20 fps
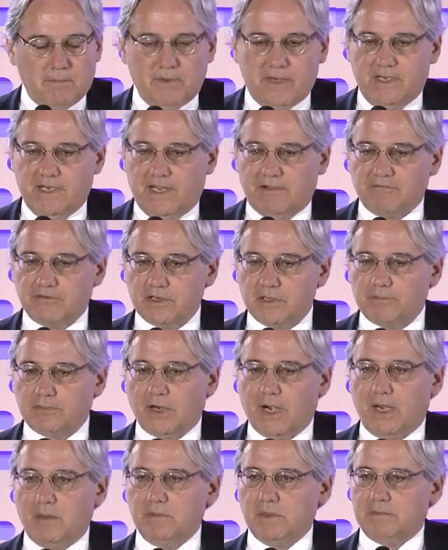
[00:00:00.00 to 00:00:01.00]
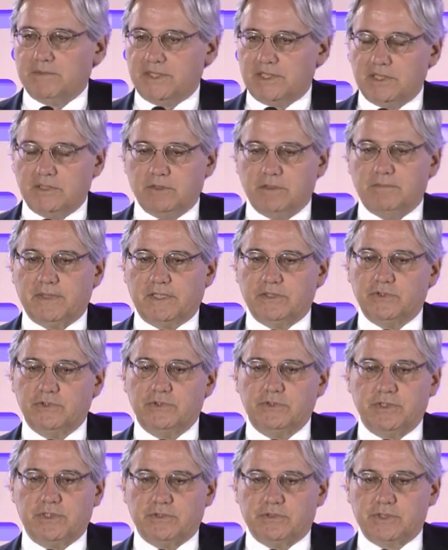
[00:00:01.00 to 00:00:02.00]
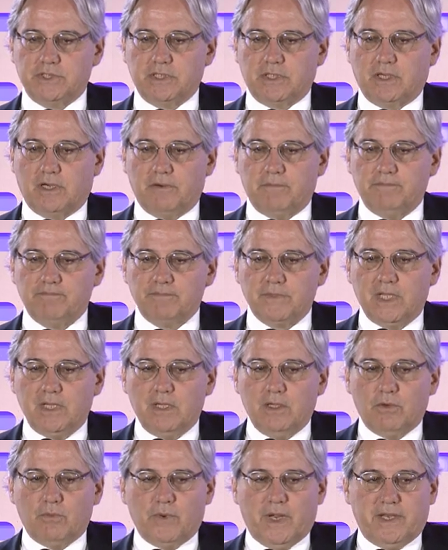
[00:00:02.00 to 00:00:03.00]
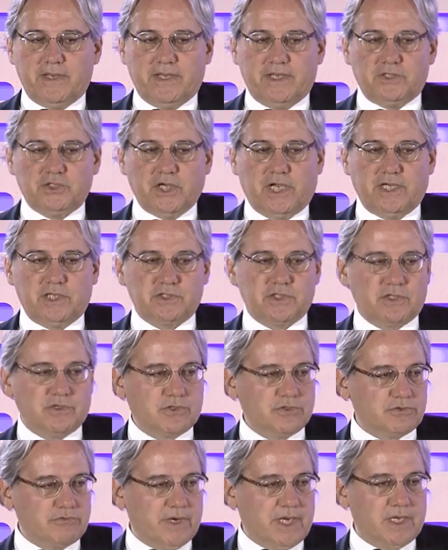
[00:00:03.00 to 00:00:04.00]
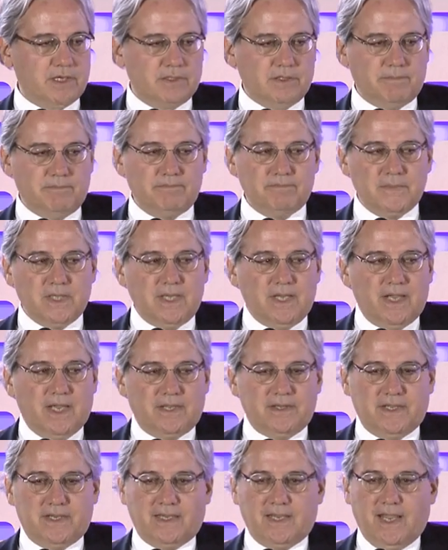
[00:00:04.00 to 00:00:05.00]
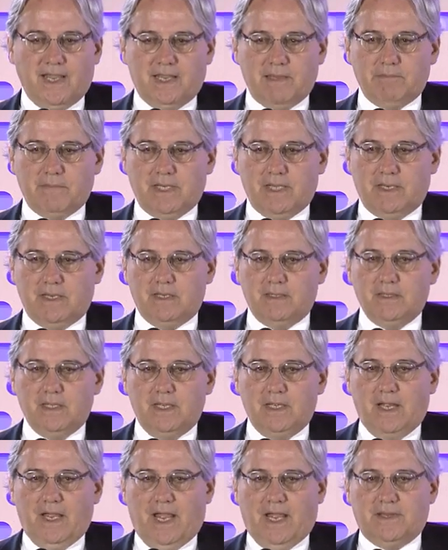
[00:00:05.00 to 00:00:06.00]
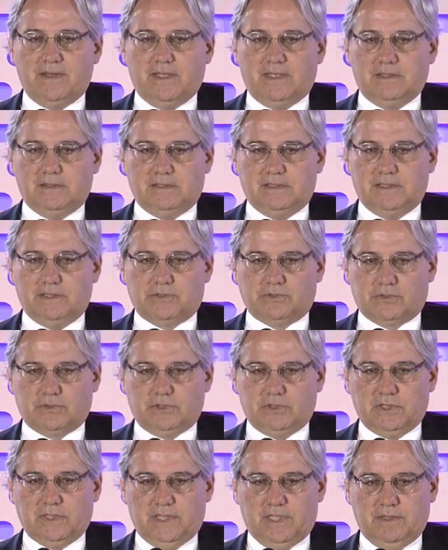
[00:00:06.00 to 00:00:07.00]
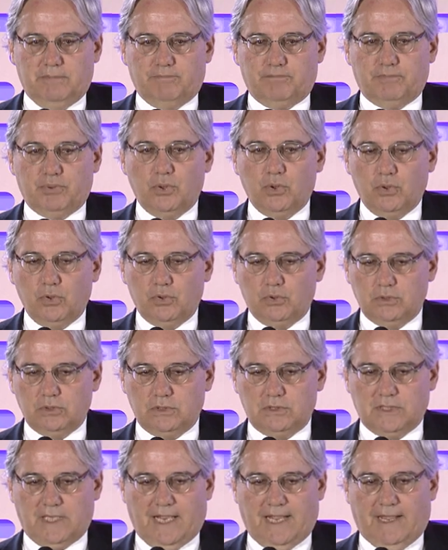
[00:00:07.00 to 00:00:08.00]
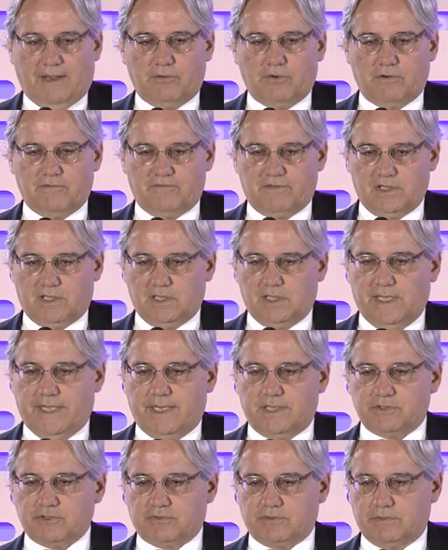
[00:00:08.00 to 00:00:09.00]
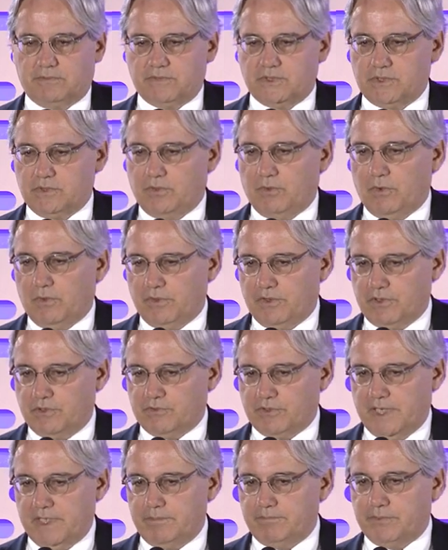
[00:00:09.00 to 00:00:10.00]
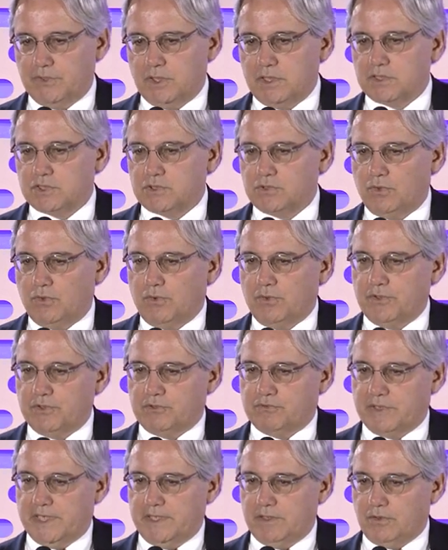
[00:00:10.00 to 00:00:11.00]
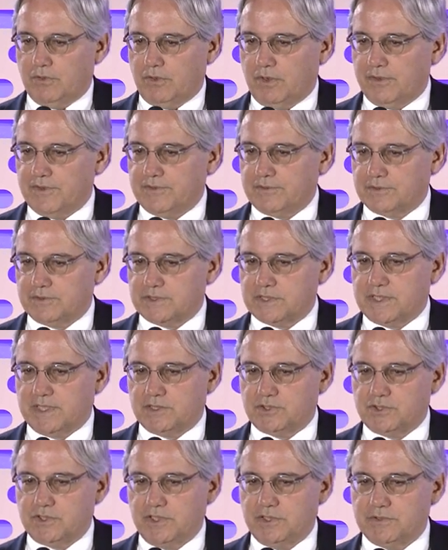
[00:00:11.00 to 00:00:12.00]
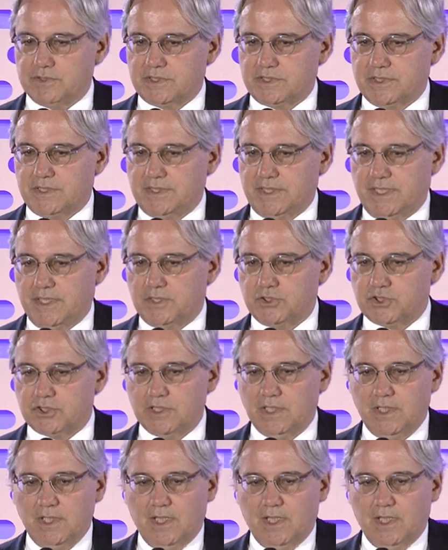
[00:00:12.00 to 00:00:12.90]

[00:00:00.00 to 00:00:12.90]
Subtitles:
Never a problem until about 2 years ago when they changed the curriculum. And they came in and they literally pulled out of the classrooms all the great books, all the great authors that she used to teach,